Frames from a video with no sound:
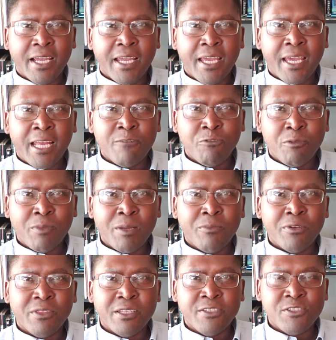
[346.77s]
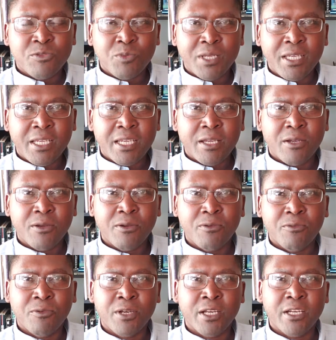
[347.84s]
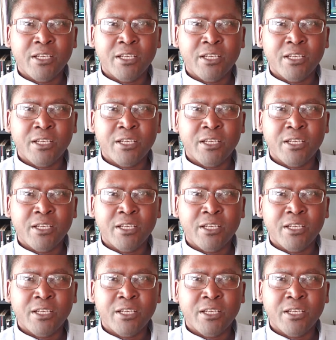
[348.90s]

And remember, this week we're